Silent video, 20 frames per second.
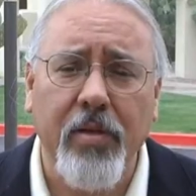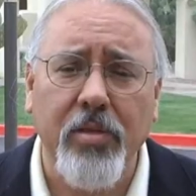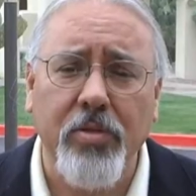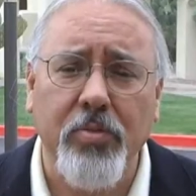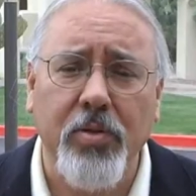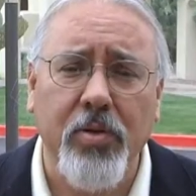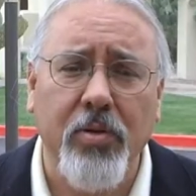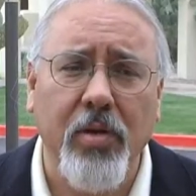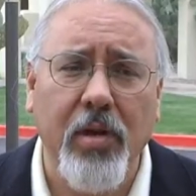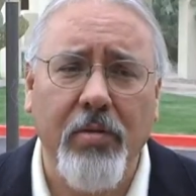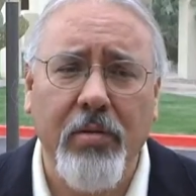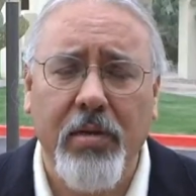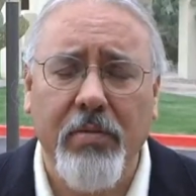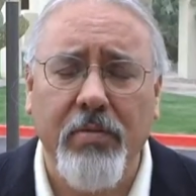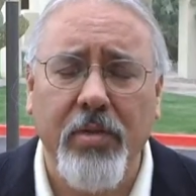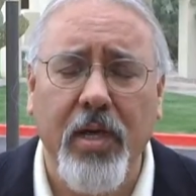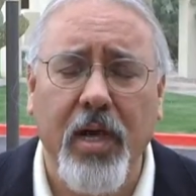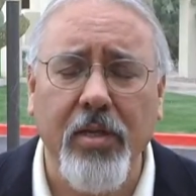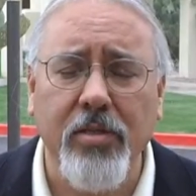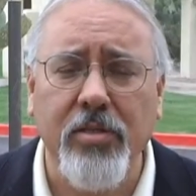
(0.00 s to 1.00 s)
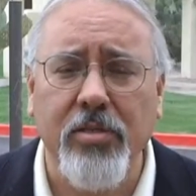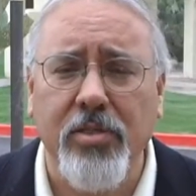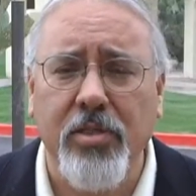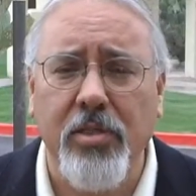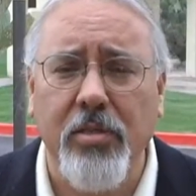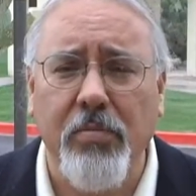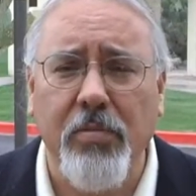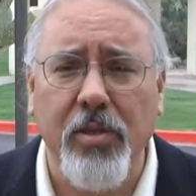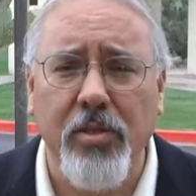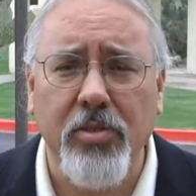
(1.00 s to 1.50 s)
is we don't have enough docs to see
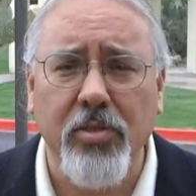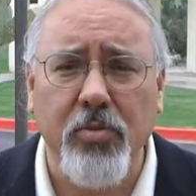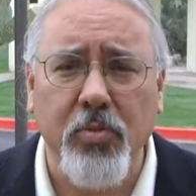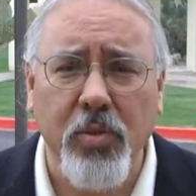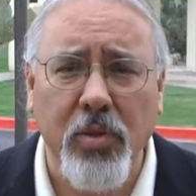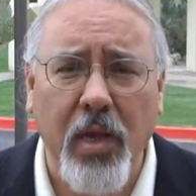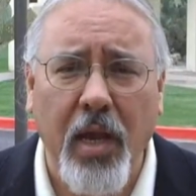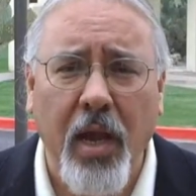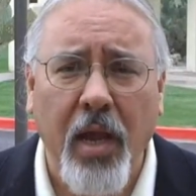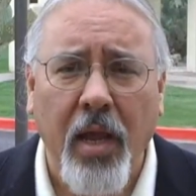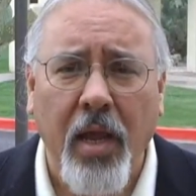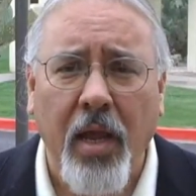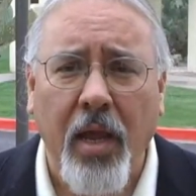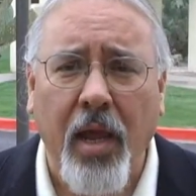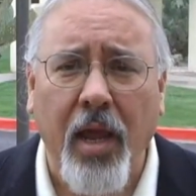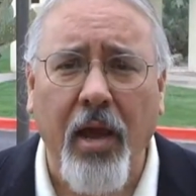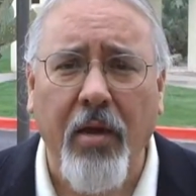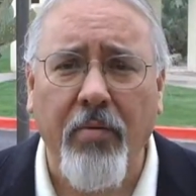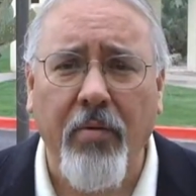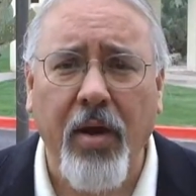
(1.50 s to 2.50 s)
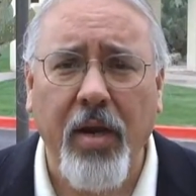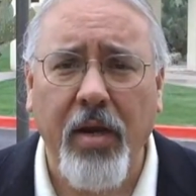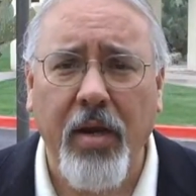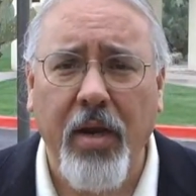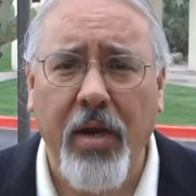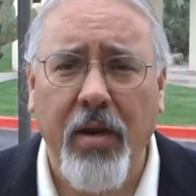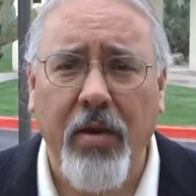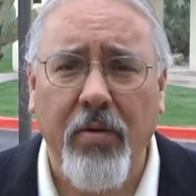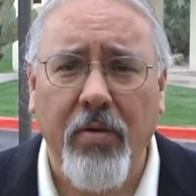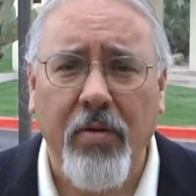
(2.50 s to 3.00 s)
the patients we have right
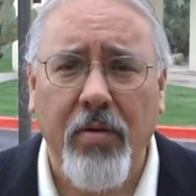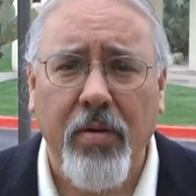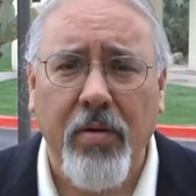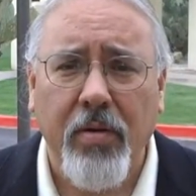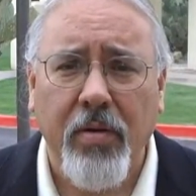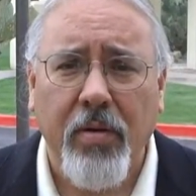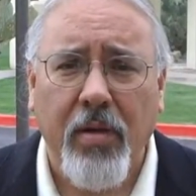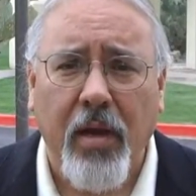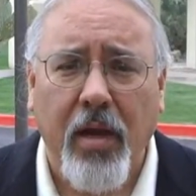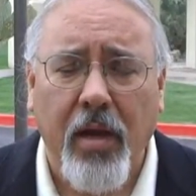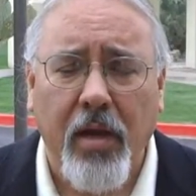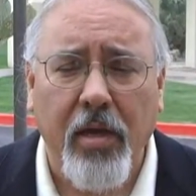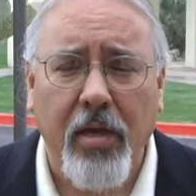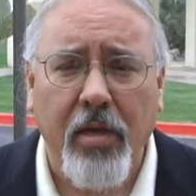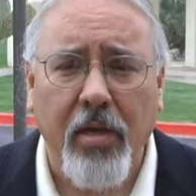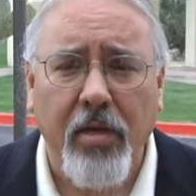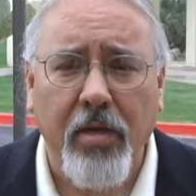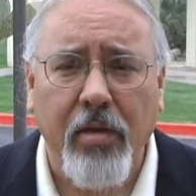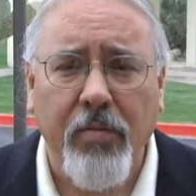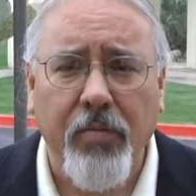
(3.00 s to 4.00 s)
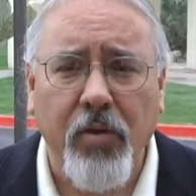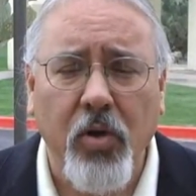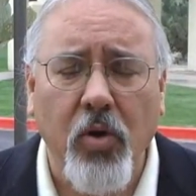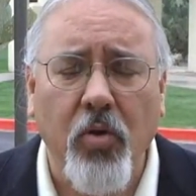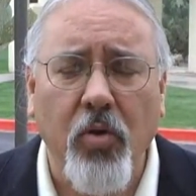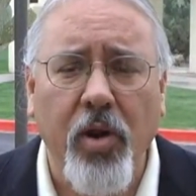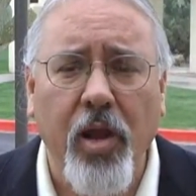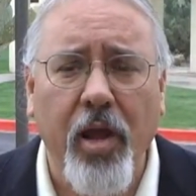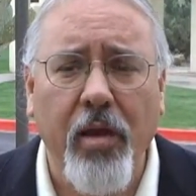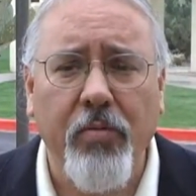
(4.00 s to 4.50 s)
now. And if we
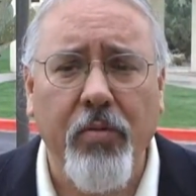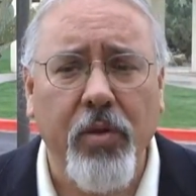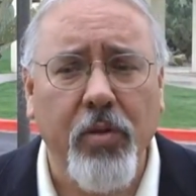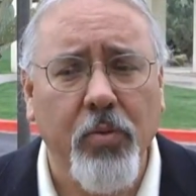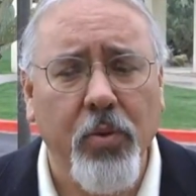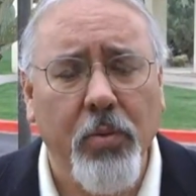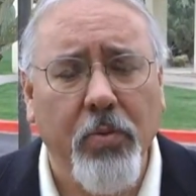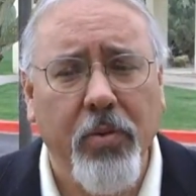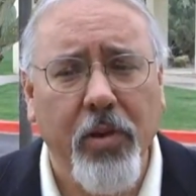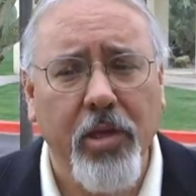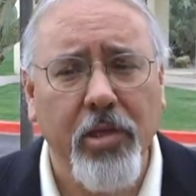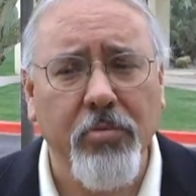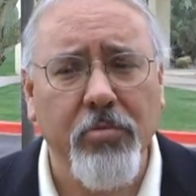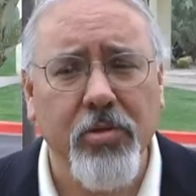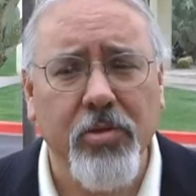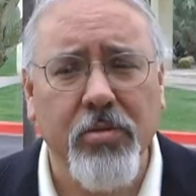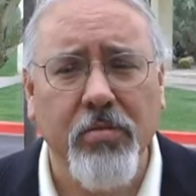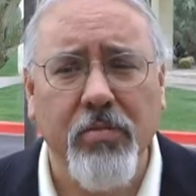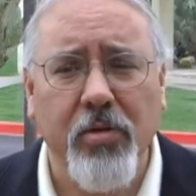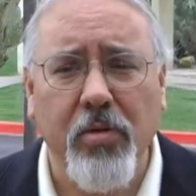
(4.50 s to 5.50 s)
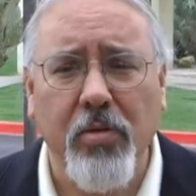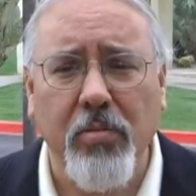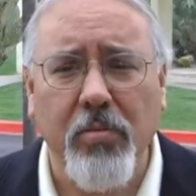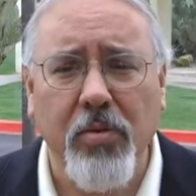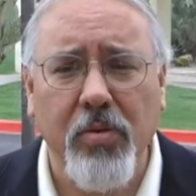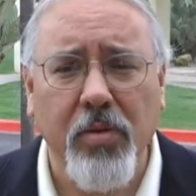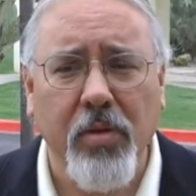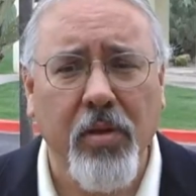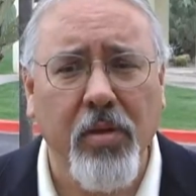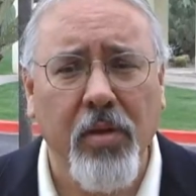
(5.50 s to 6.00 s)
don't have the replacements
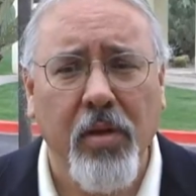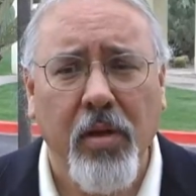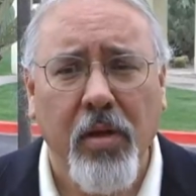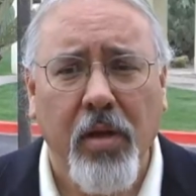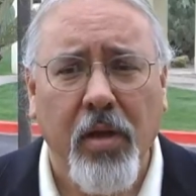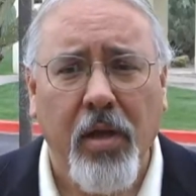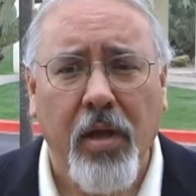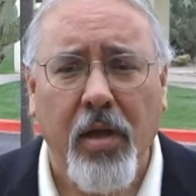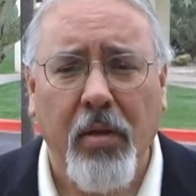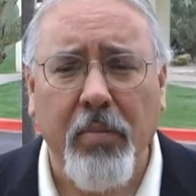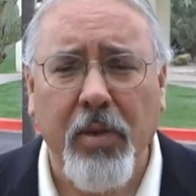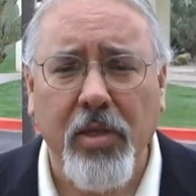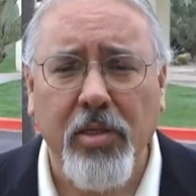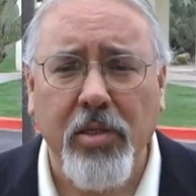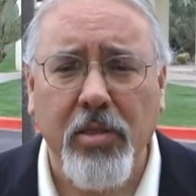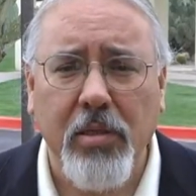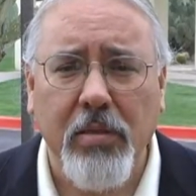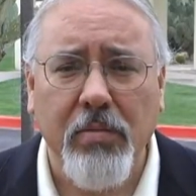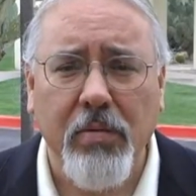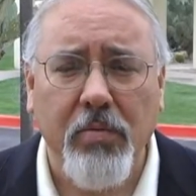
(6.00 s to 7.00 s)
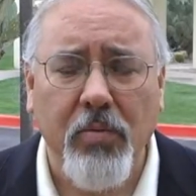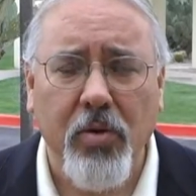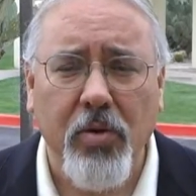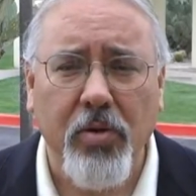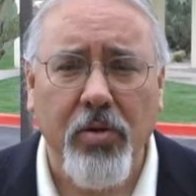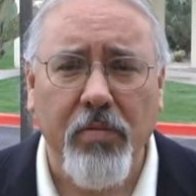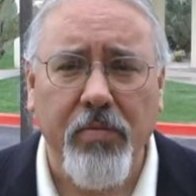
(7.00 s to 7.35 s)
available, then it makes it even more